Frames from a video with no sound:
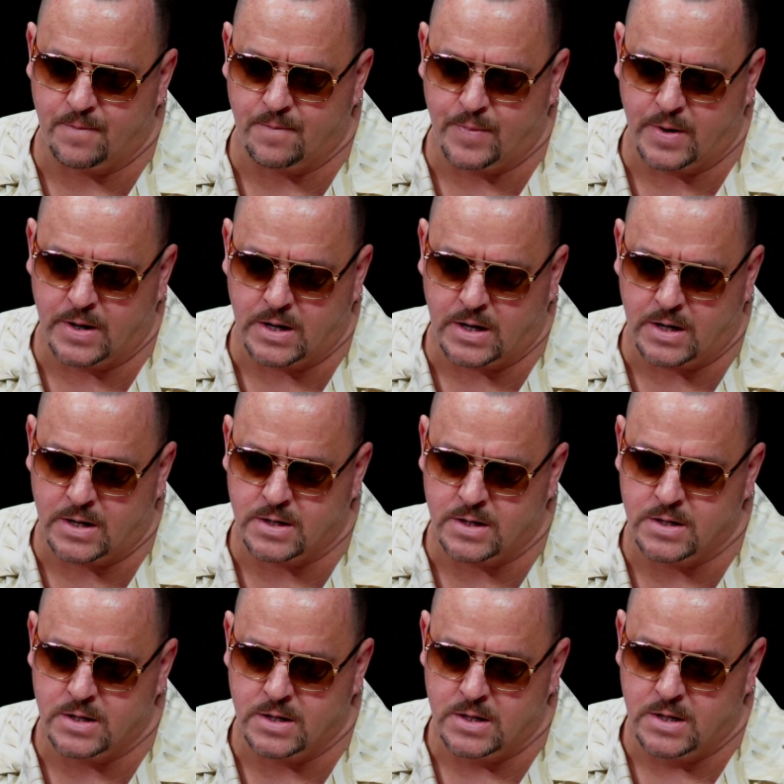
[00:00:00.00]
But
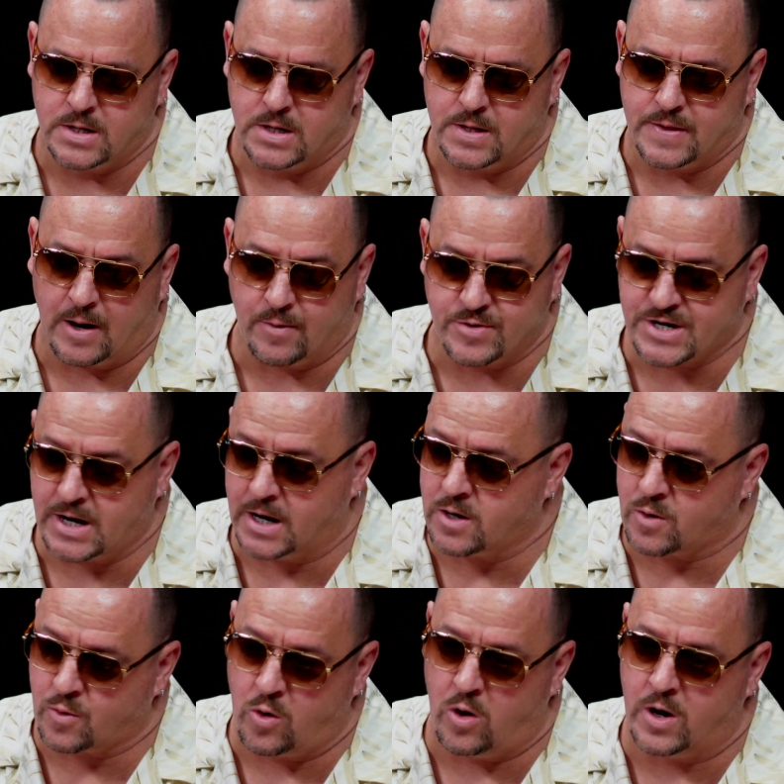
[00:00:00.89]
that was kind of
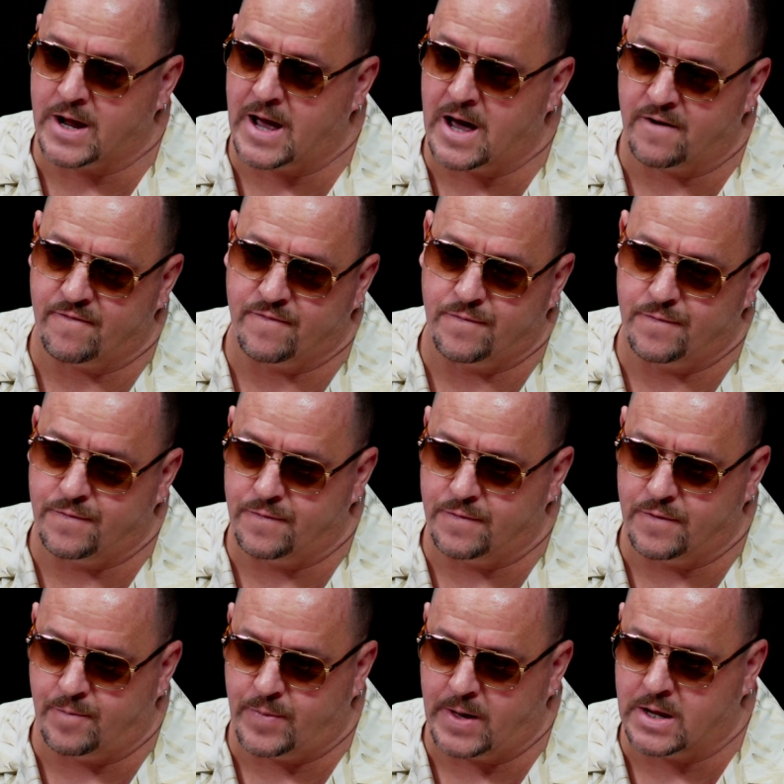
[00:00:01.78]
crawling out of
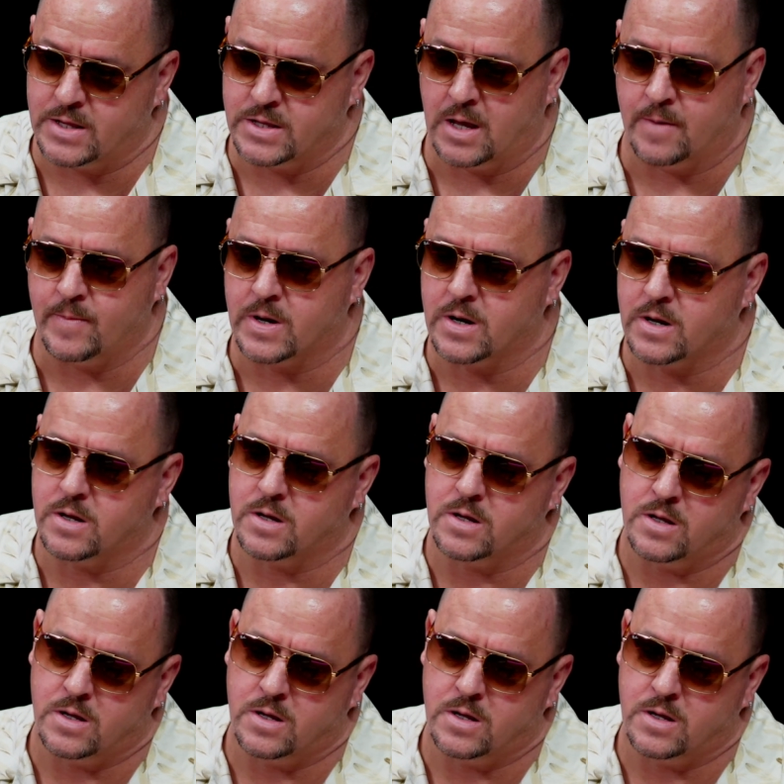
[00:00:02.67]
the pandemic,